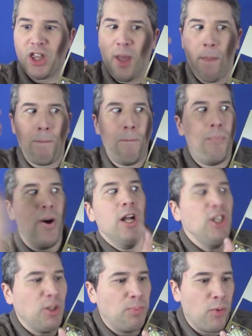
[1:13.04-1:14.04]
the
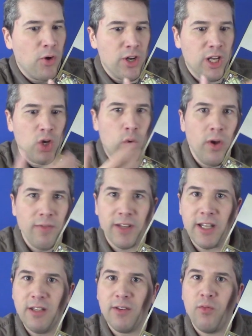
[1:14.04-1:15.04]
punchboard
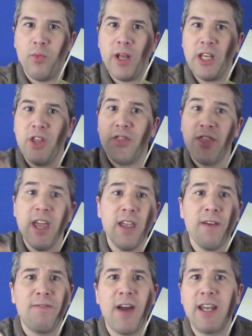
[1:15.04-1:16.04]
equivalent of when you think
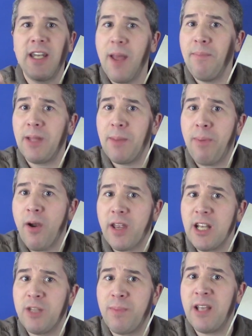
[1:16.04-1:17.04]
you find an empty
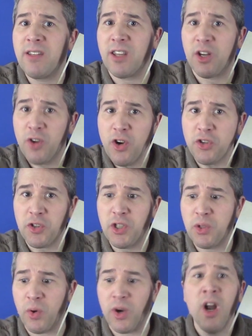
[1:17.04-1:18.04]
parking space at the grocery
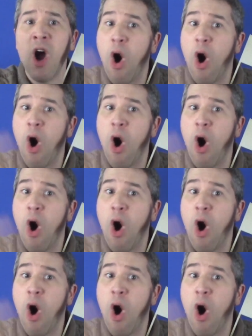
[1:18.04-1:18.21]
store,